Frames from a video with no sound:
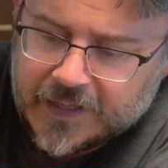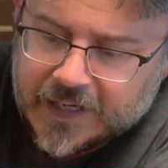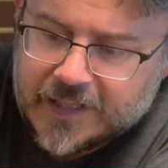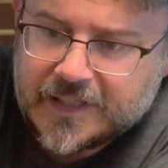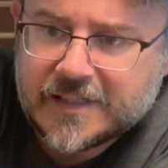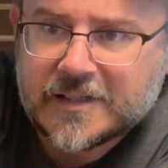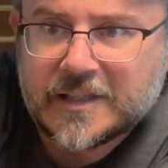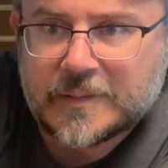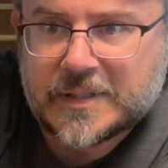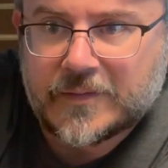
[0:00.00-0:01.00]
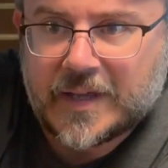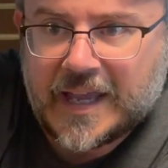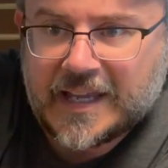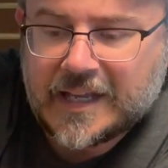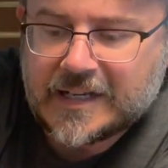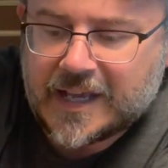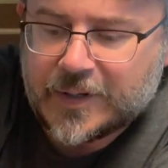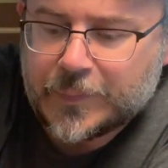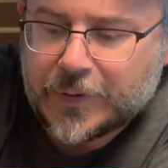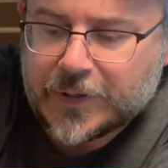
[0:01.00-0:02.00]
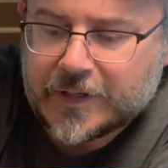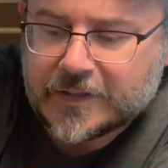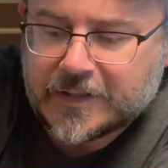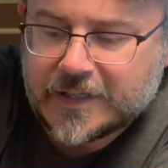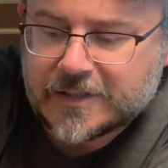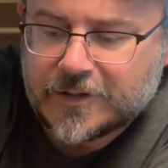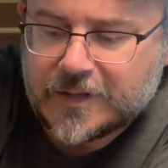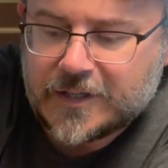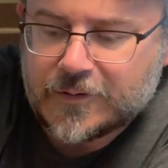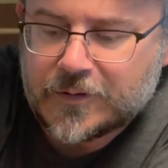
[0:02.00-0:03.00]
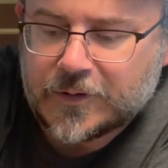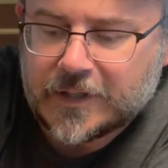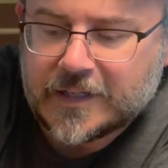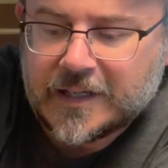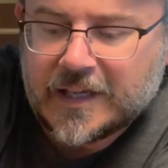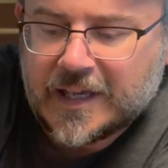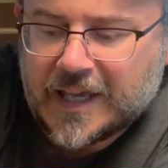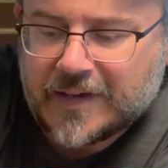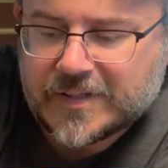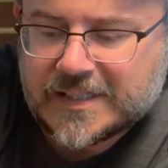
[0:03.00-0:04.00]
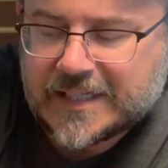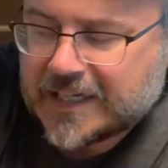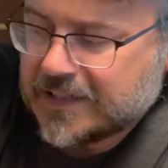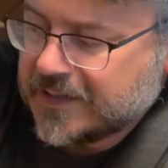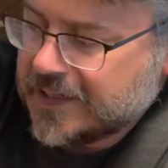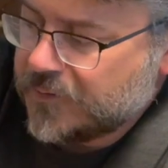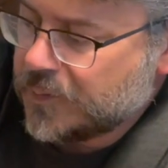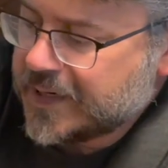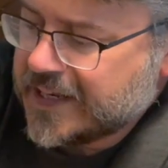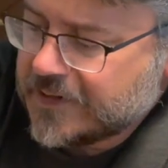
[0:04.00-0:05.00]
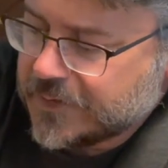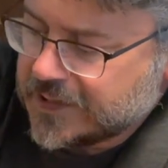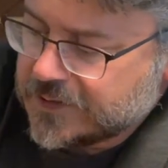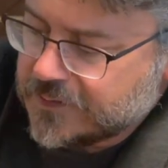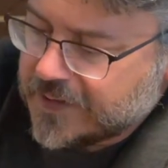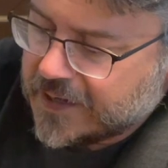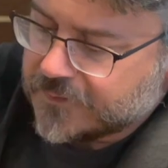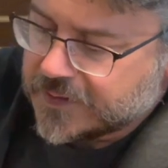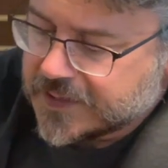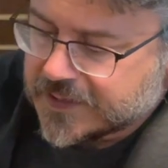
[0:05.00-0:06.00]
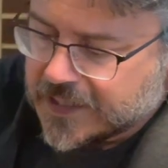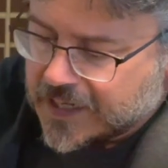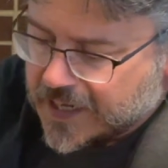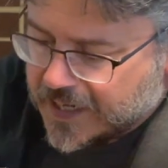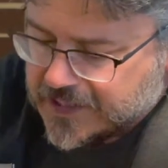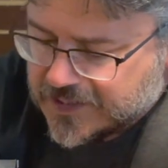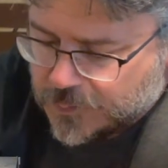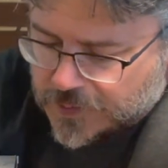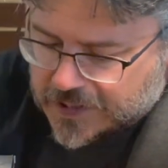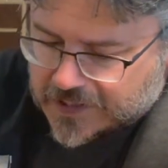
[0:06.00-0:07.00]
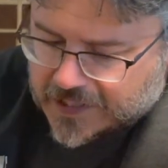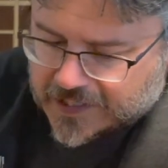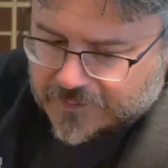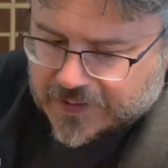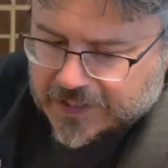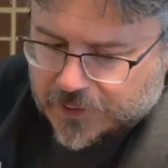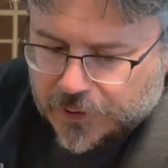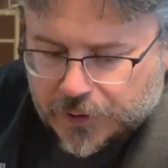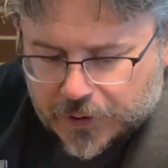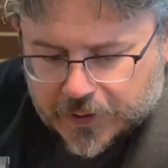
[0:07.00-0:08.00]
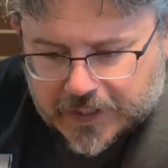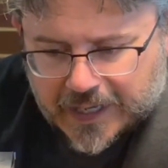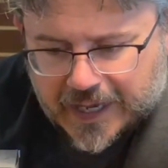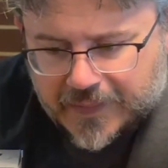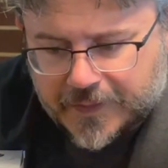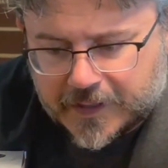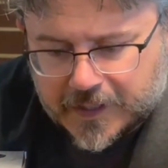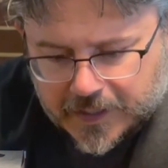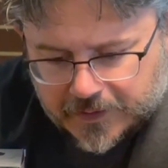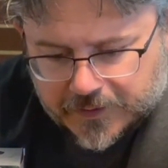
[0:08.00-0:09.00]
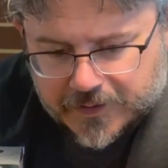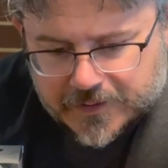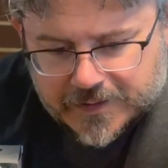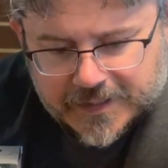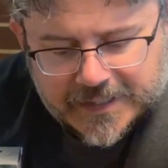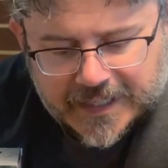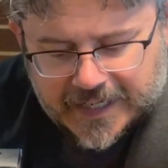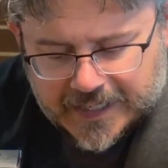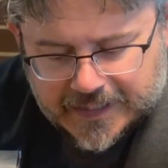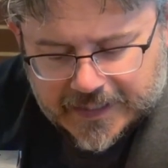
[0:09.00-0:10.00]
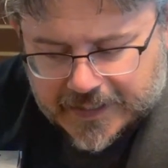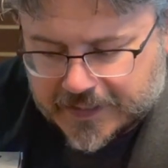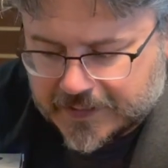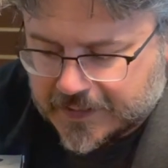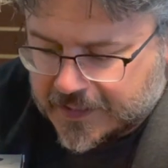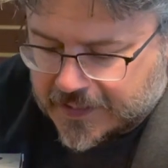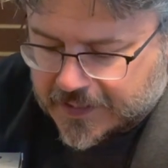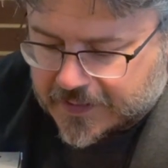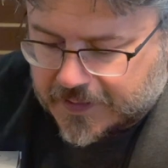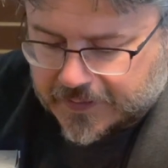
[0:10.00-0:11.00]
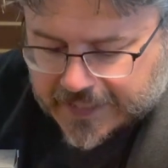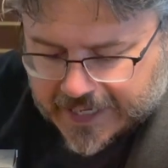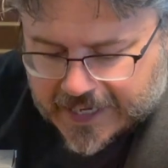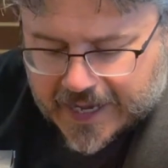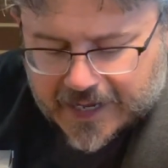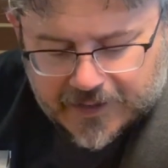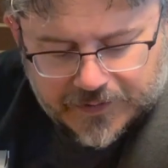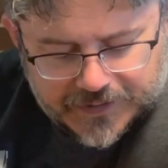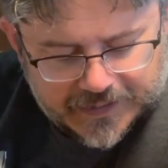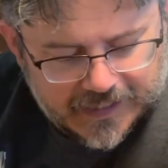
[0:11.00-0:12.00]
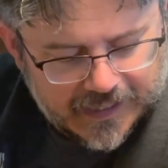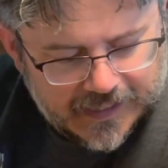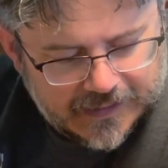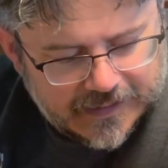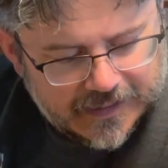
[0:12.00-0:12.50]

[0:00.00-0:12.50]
and these clips have a hanging down part so that you could have a second level, but I didn't really do that for this. I just wanted to kind of get a look at the colors and the layout, and